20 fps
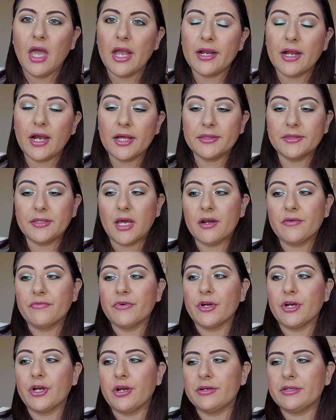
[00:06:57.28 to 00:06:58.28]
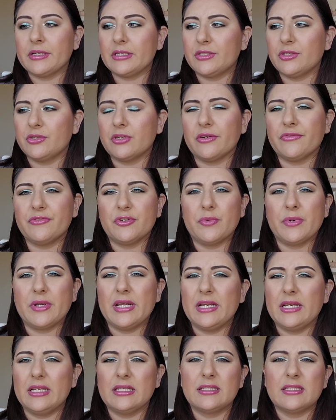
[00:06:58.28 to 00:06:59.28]
I got that for her and I told her if she
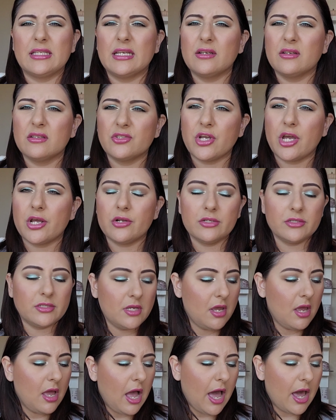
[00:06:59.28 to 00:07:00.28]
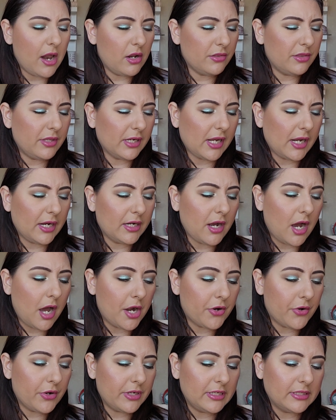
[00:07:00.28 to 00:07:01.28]
wanted any single shadows. I don't think I
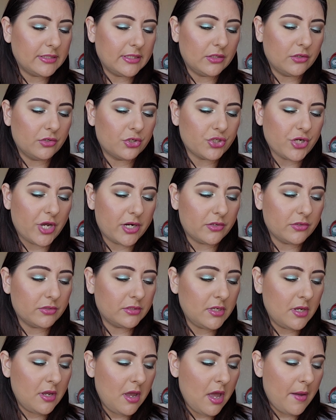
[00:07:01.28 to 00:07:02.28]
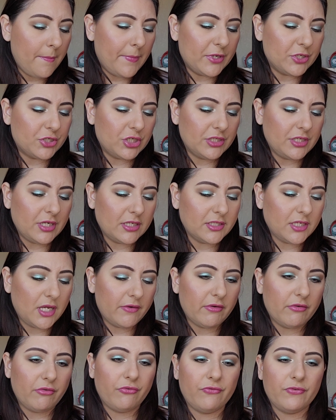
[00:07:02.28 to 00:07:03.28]
got her any single shadows, but she does
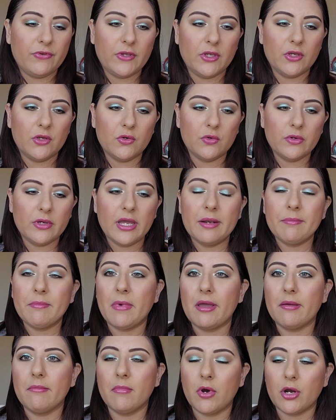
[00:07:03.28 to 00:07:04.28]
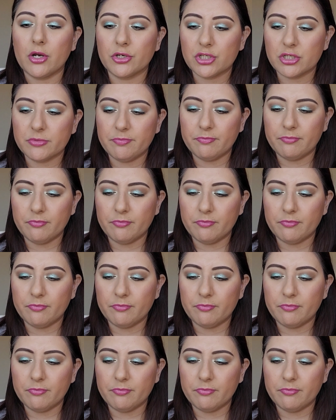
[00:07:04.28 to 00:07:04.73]
have a few in my March.